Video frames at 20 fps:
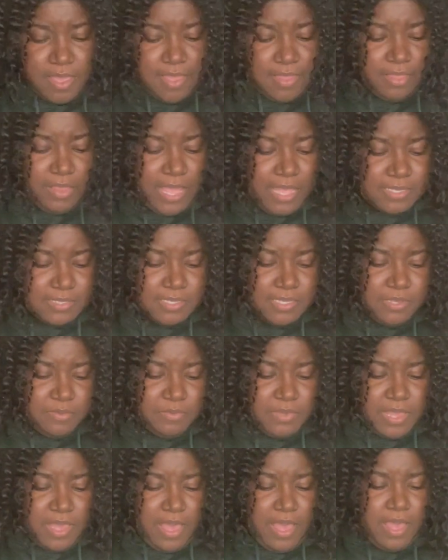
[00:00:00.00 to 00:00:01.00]
lastly
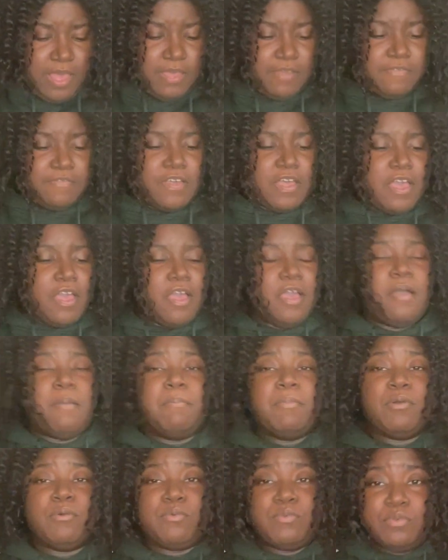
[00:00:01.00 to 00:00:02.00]
we have
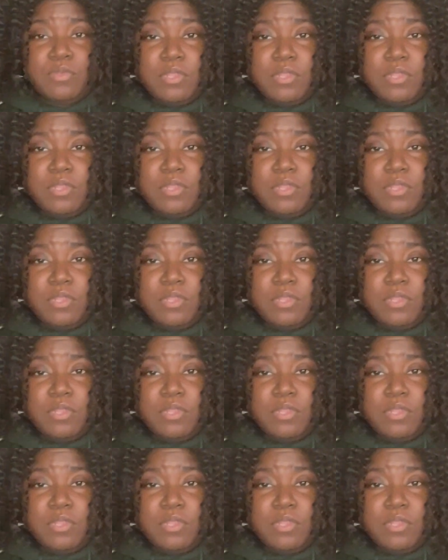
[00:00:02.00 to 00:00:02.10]
marula